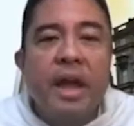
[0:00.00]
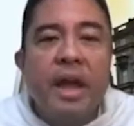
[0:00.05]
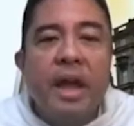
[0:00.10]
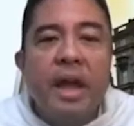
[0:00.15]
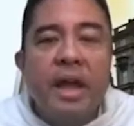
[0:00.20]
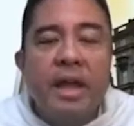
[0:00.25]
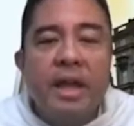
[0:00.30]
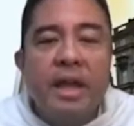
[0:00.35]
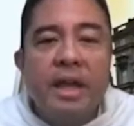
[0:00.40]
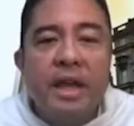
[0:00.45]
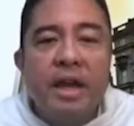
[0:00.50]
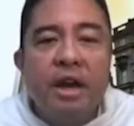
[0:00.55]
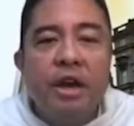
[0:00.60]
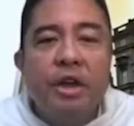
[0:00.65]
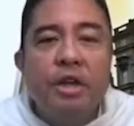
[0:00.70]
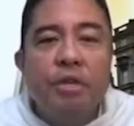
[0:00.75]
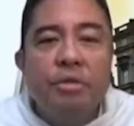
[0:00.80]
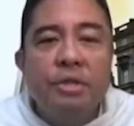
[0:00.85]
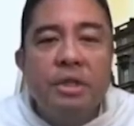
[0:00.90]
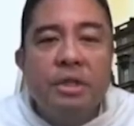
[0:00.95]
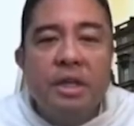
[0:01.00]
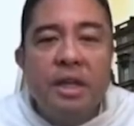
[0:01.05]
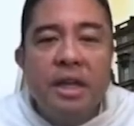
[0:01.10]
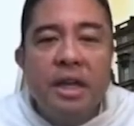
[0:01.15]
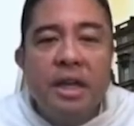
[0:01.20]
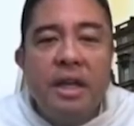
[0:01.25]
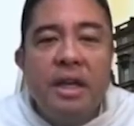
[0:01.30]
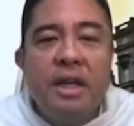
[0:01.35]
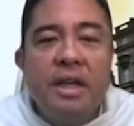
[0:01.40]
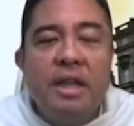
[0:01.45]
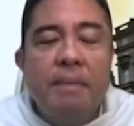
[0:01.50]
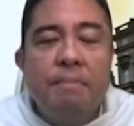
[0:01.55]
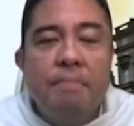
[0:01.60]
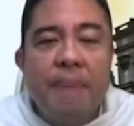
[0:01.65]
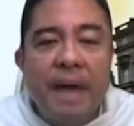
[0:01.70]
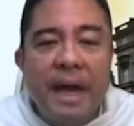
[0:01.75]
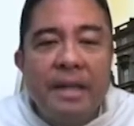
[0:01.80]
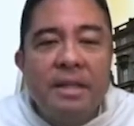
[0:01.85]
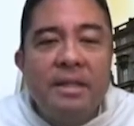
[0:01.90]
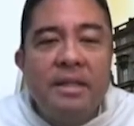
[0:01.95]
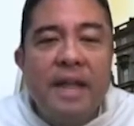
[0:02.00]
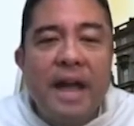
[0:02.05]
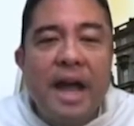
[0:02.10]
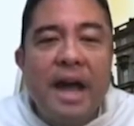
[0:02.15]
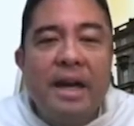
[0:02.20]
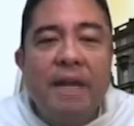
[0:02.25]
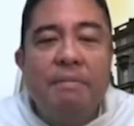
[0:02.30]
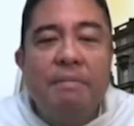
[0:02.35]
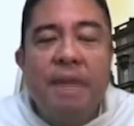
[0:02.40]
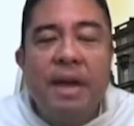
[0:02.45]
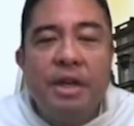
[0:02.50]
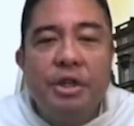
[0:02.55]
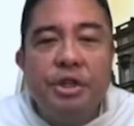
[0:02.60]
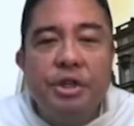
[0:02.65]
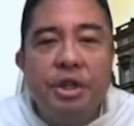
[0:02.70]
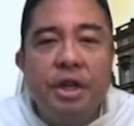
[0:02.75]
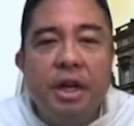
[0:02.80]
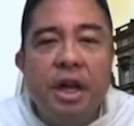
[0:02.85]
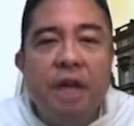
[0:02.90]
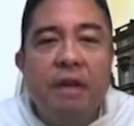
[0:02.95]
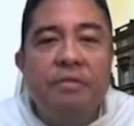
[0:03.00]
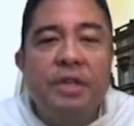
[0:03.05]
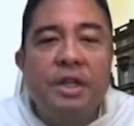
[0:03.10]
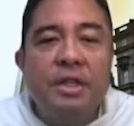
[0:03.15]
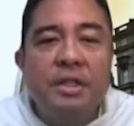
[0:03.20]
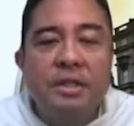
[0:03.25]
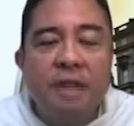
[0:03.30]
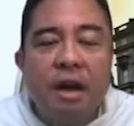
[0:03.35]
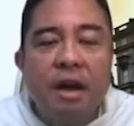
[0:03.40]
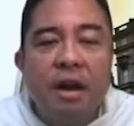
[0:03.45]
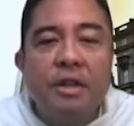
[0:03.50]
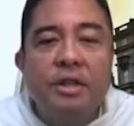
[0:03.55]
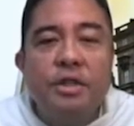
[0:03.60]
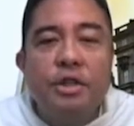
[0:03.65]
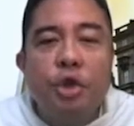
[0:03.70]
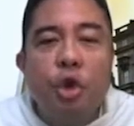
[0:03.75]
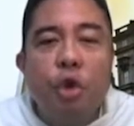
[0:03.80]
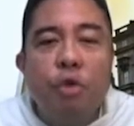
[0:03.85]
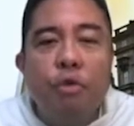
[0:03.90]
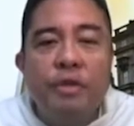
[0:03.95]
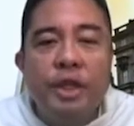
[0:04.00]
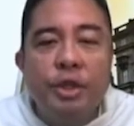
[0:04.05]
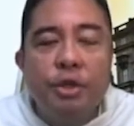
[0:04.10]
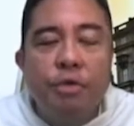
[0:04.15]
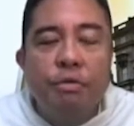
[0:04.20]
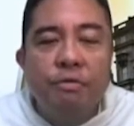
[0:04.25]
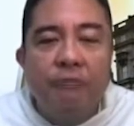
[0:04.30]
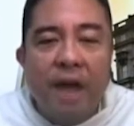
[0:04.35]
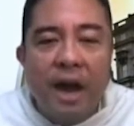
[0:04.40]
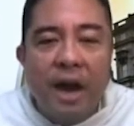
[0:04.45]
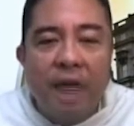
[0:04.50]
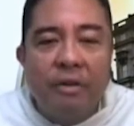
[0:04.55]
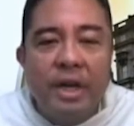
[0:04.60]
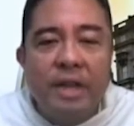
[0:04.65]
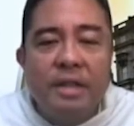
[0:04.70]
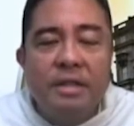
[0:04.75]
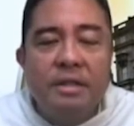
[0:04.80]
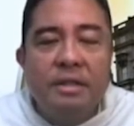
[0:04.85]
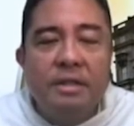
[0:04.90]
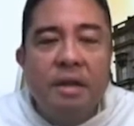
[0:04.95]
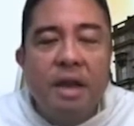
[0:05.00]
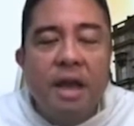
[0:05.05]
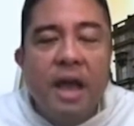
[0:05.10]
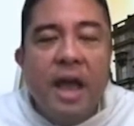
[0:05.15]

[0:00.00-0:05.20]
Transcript: Here you see the best animation of the SARS-CoV-2 virus.